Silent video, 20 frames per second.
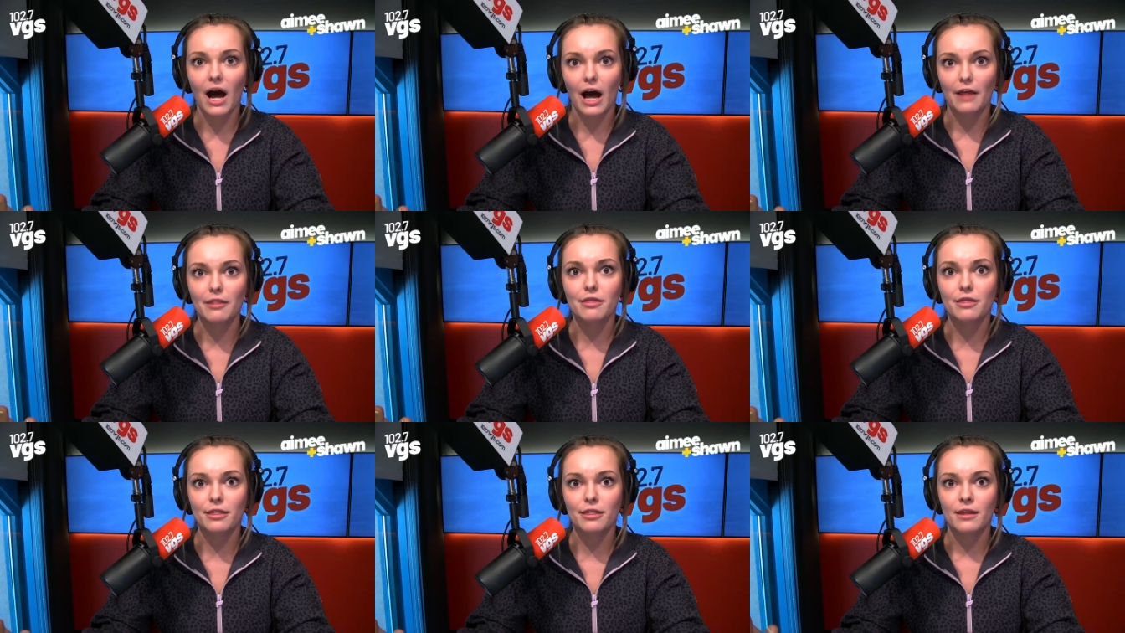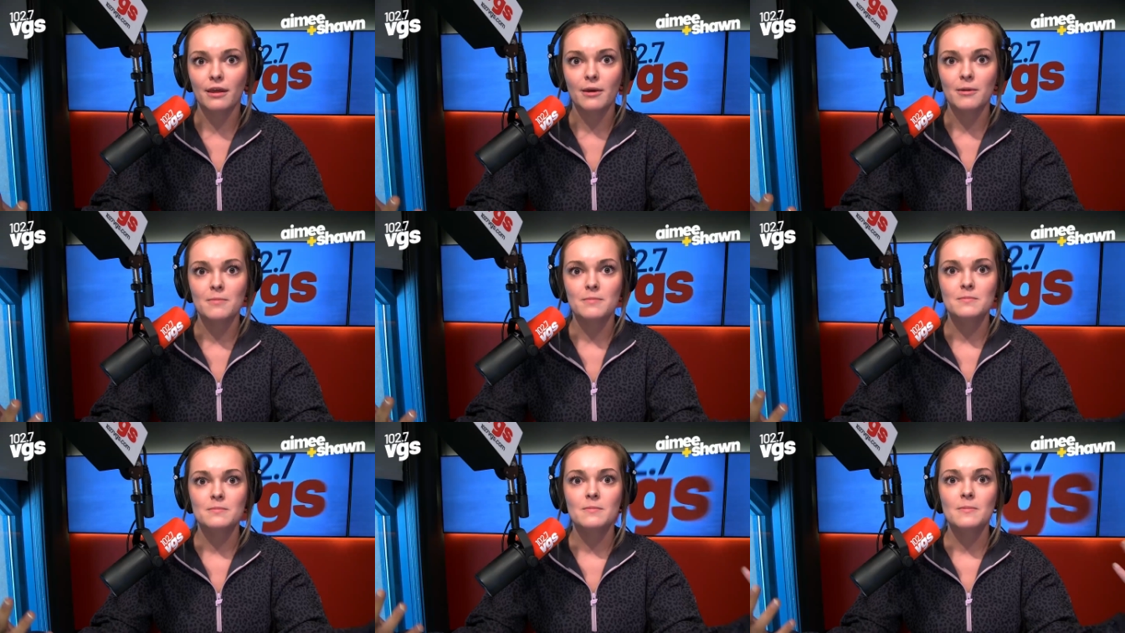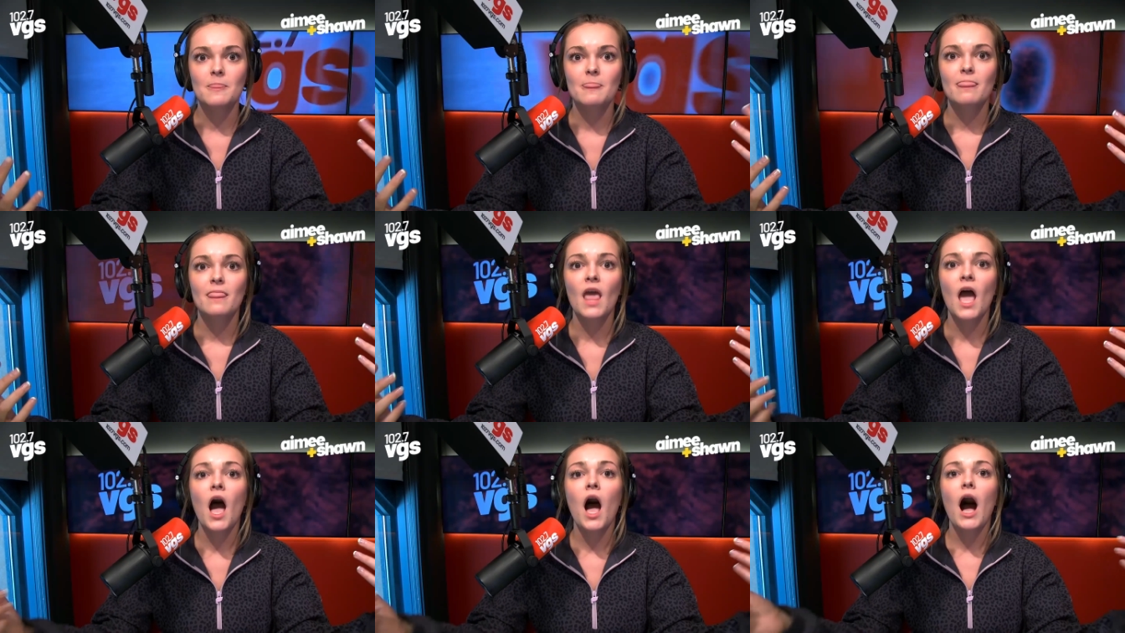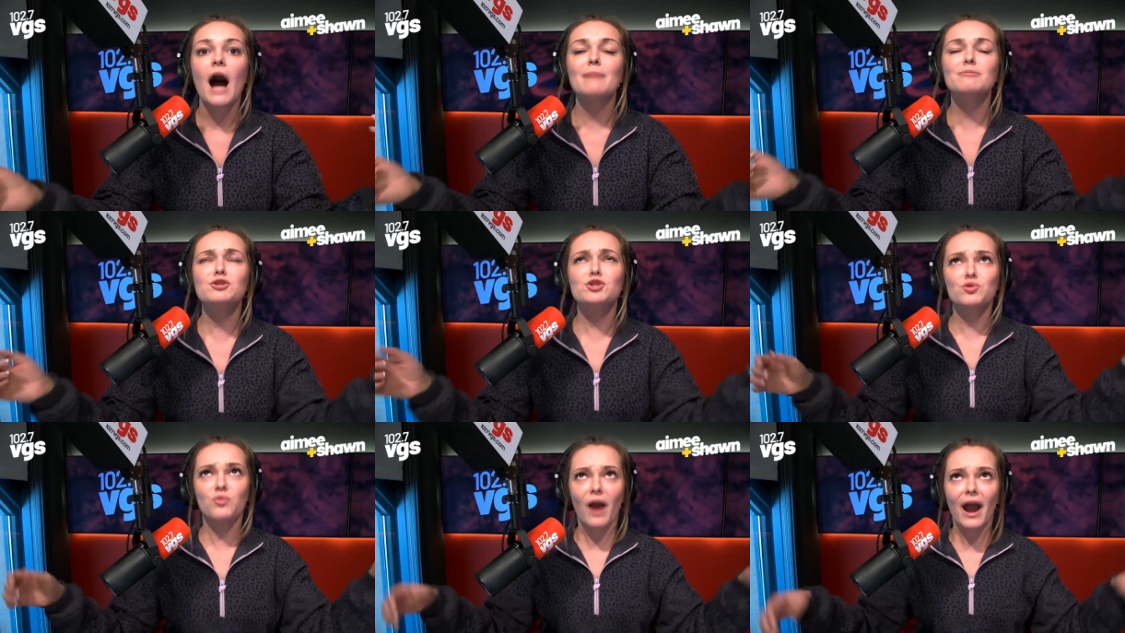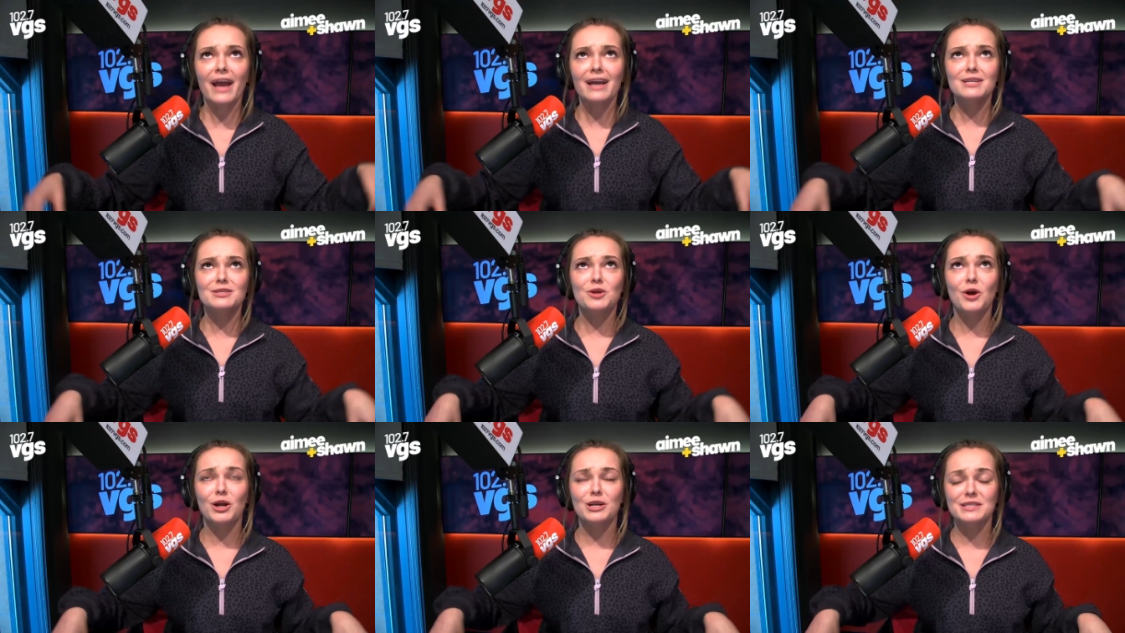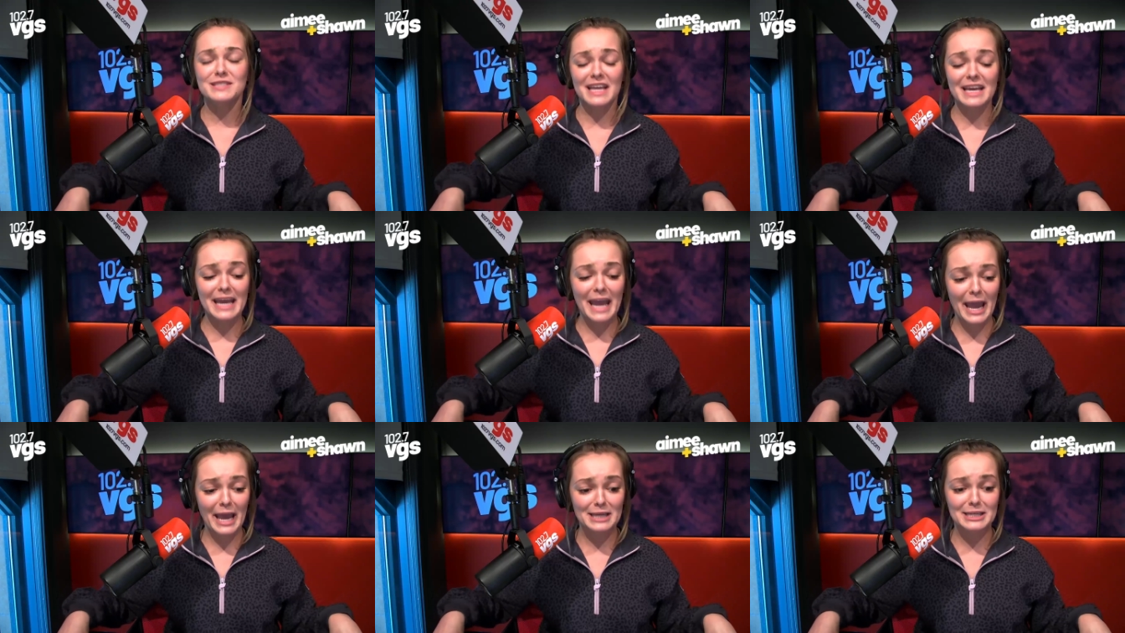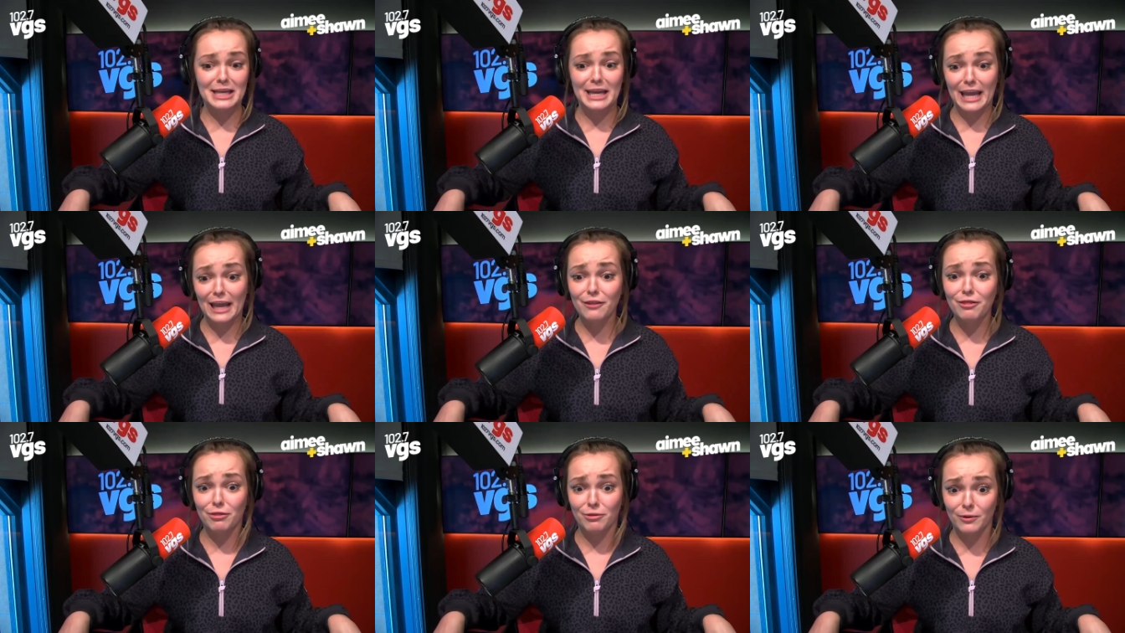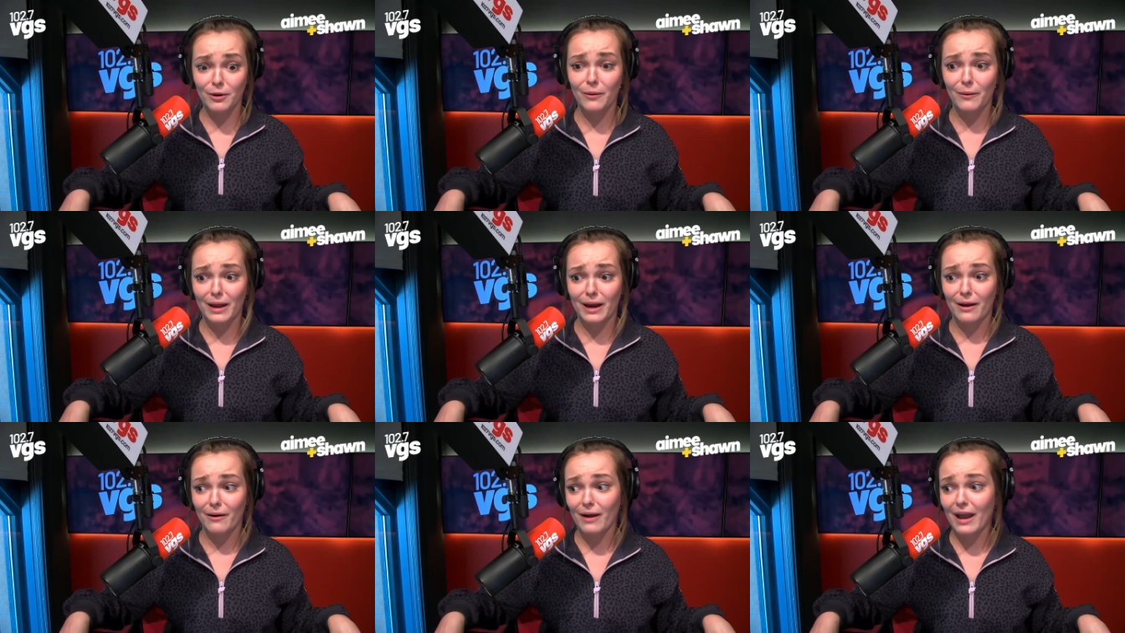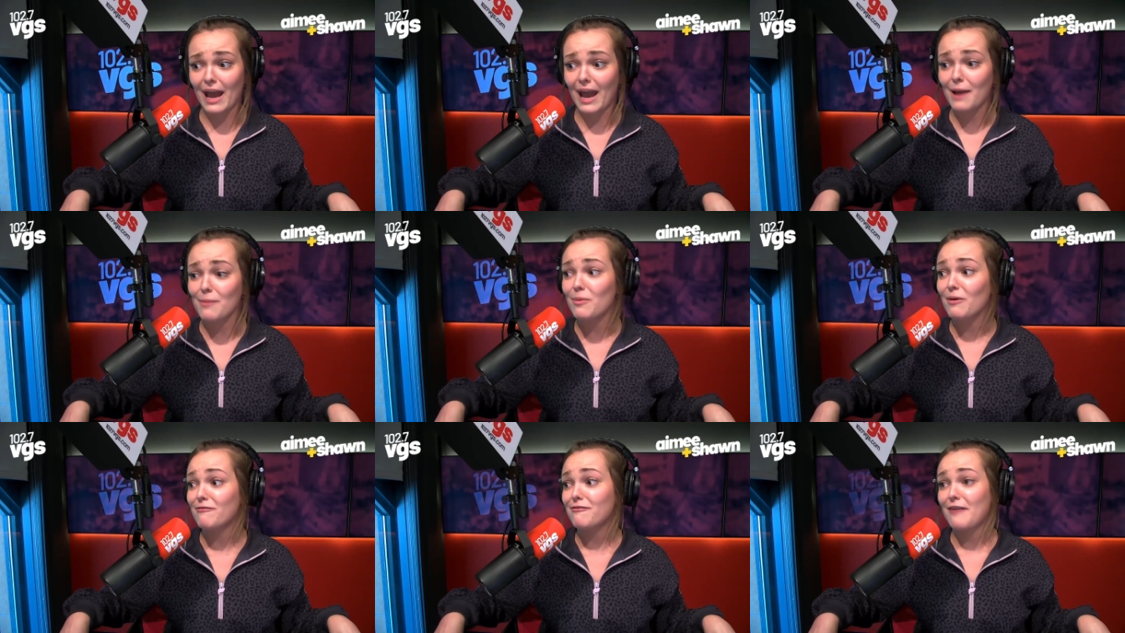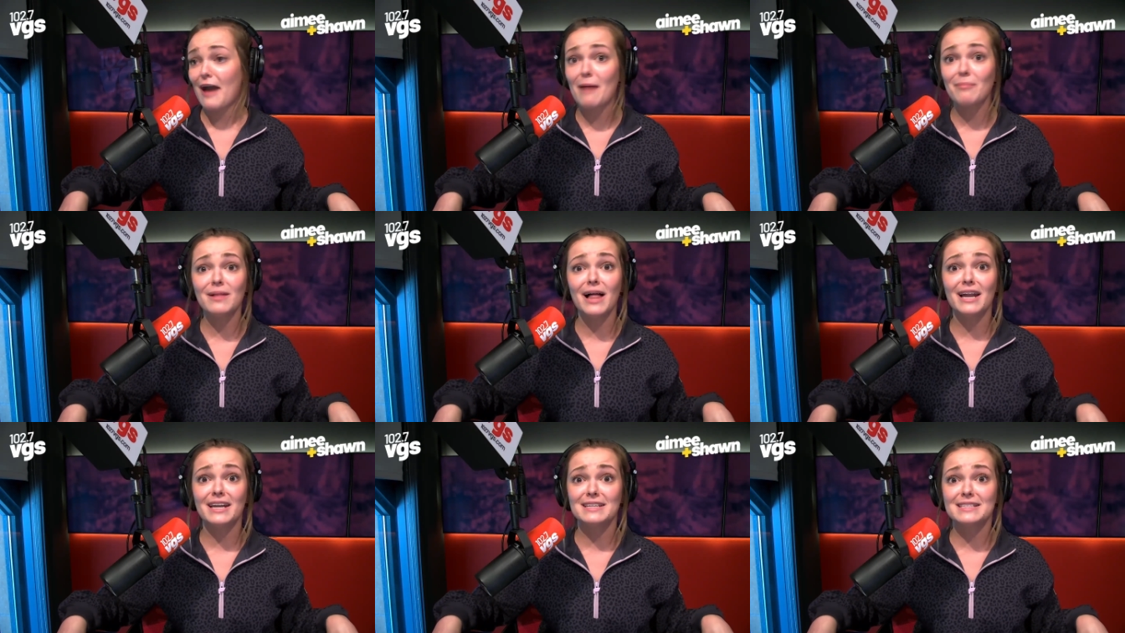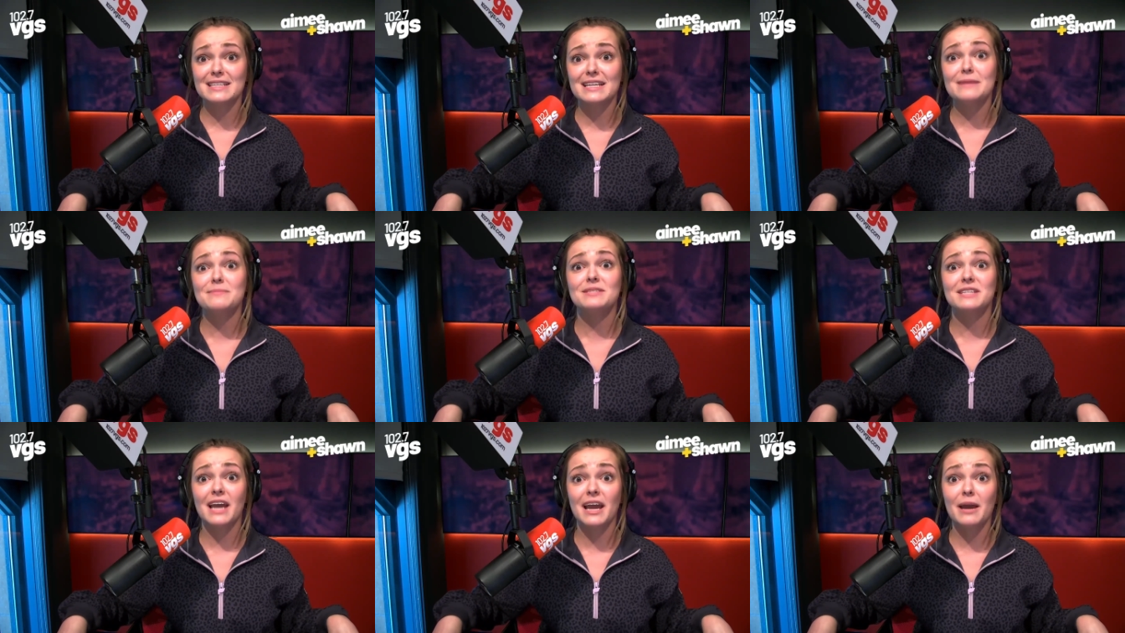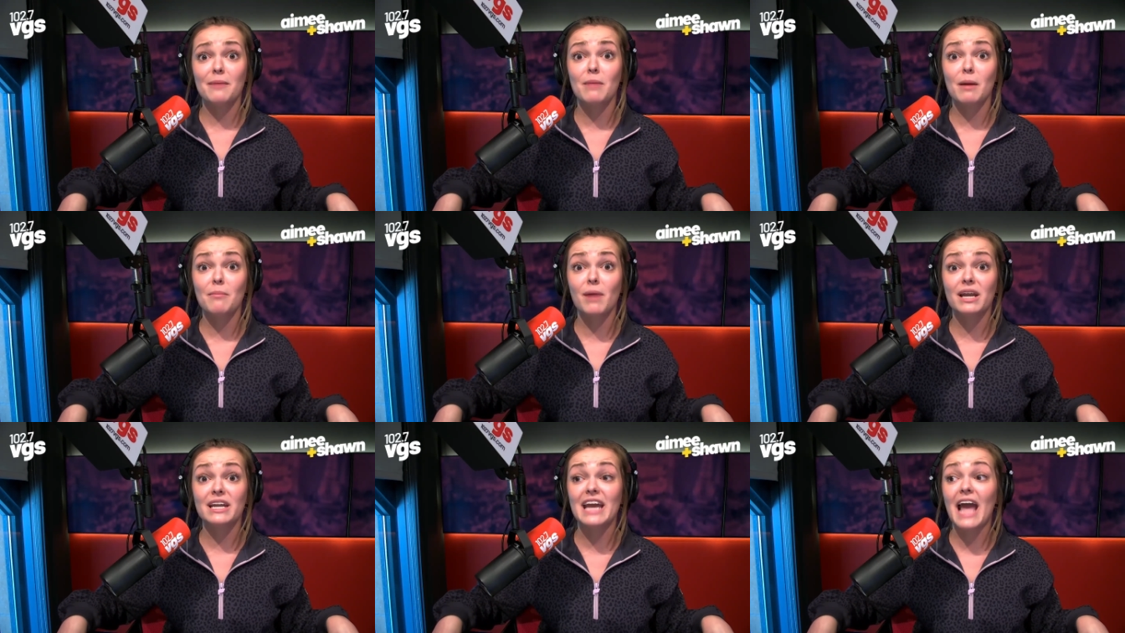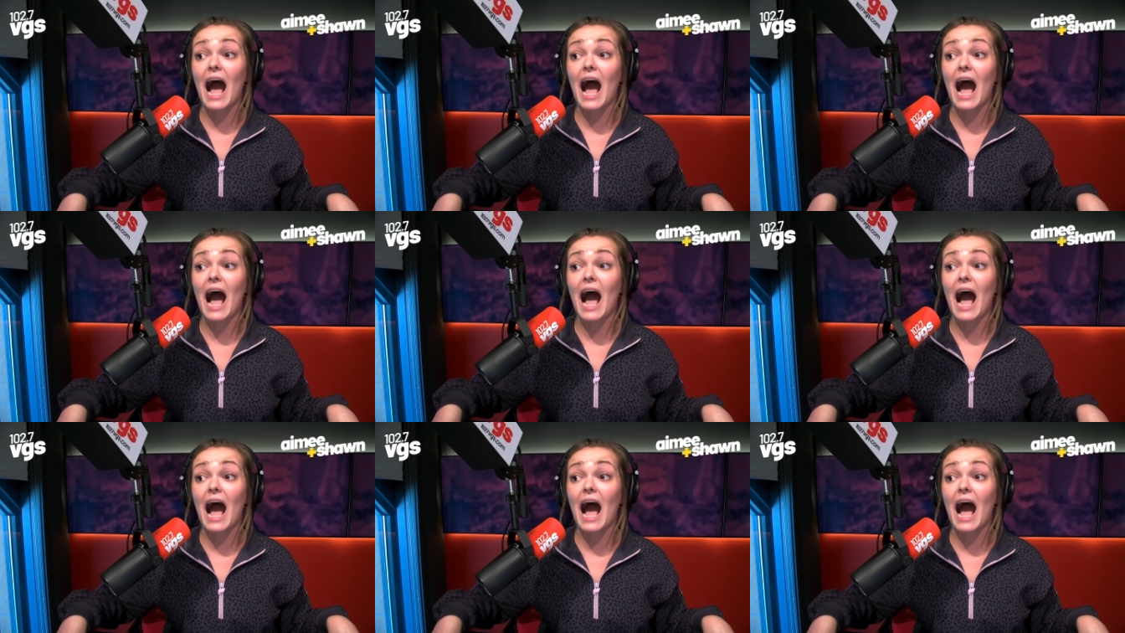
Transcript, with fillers: I'm trying as hard as I can. I'm trying as hard as I can to get through it, okay? But Fabletics keeps taking my money.